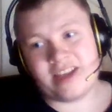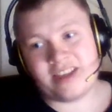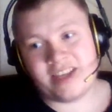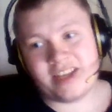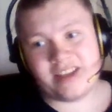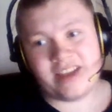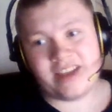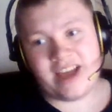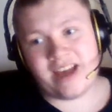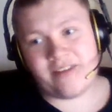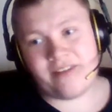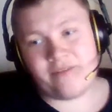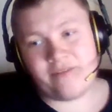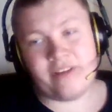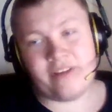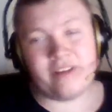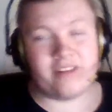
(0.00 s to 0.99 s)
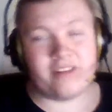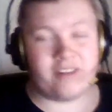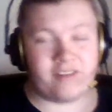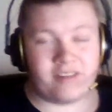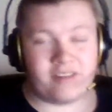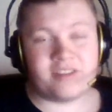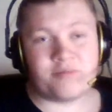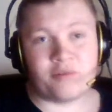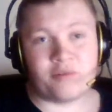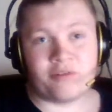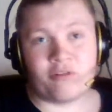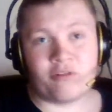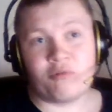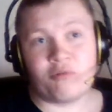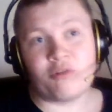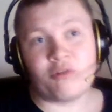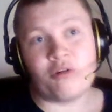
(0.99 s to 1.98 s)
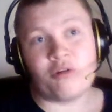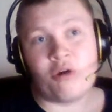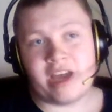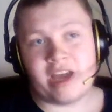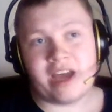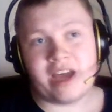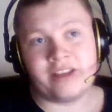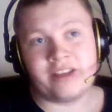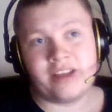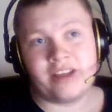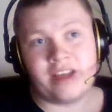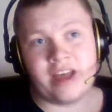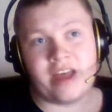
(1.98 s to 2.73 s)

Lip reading: didn't have 6.0 only had